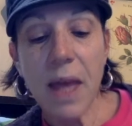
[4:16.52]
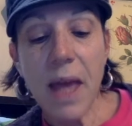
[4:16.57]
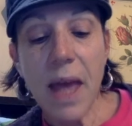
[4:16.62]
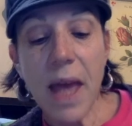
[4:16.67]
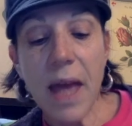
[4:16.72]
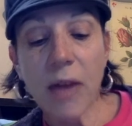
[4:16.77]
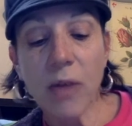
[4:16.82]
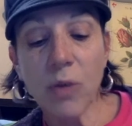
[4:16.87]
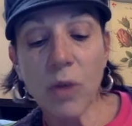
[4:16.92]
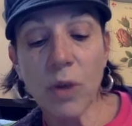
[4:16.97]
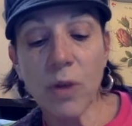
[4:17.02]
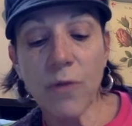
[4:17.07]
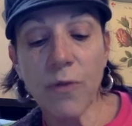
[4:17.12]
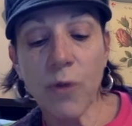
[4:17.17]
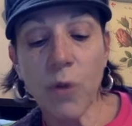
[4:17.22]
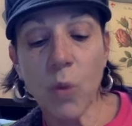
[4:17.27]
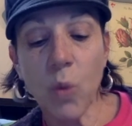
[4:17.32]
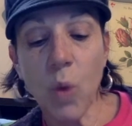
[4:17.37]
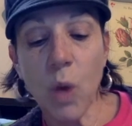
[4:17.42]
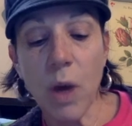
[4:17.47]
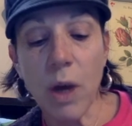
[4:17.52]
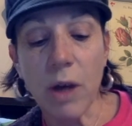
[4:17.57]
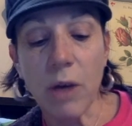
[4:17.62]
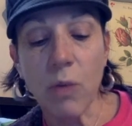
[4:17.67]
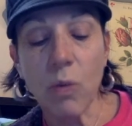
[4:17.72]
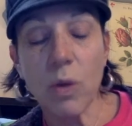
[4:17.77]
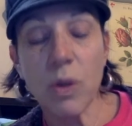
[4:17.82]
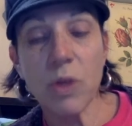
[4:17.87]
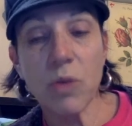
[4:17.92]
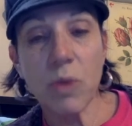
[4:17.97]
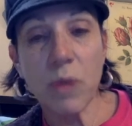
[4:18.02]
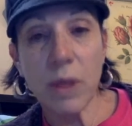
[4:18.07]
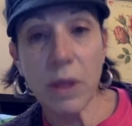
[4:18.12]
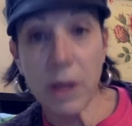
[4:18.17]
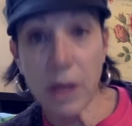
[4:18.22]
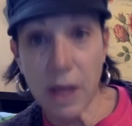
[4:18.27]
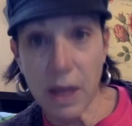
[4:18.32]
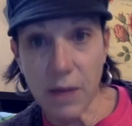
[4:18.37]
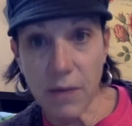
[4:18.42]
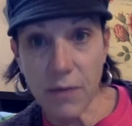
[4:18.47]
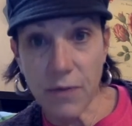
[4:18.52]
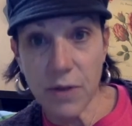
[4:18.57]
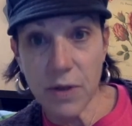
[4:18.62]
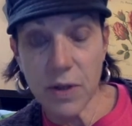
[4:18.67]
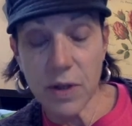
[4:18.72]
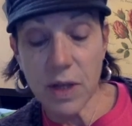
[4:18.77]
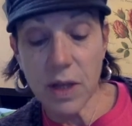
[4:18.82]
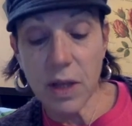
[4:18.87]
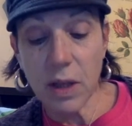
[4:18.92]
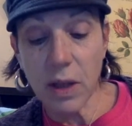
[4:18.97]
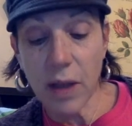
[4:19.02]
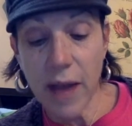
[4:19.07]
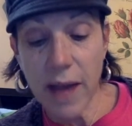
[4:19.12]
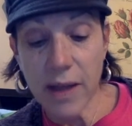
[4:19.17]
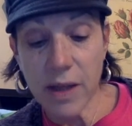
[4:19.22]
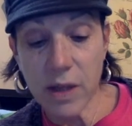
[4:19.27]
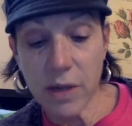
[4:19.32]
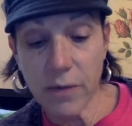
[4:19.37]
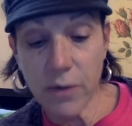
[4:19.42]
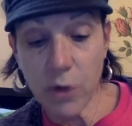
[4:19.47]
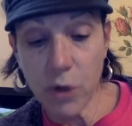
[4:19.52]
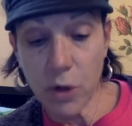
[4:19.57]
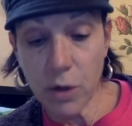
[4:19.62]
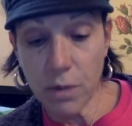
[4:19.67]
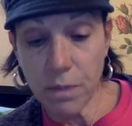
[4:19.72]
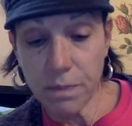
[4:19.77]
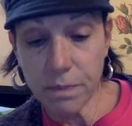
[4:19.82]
Edward, for one, was relieved to see the last of her.